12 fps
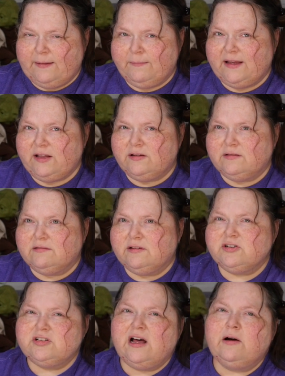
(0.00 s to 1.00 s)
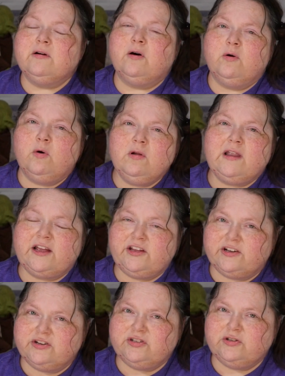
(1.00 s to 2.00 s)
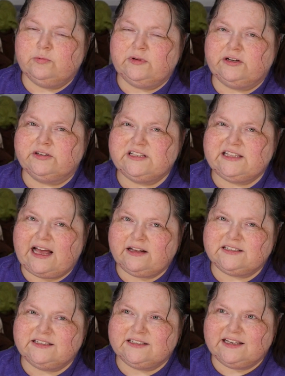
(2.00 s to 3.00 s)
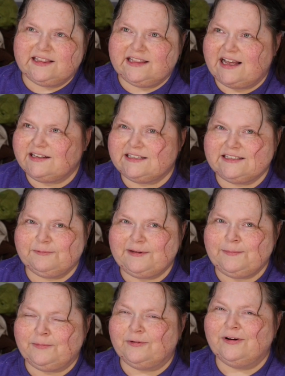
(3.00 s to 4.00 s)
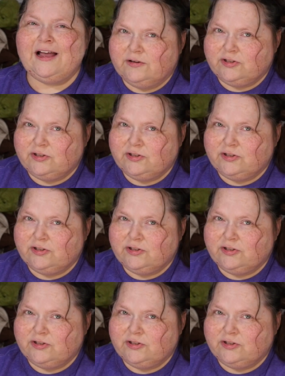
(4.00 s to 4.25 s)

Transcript: but there's not a whole lot you can do when there's thousands and thousands of people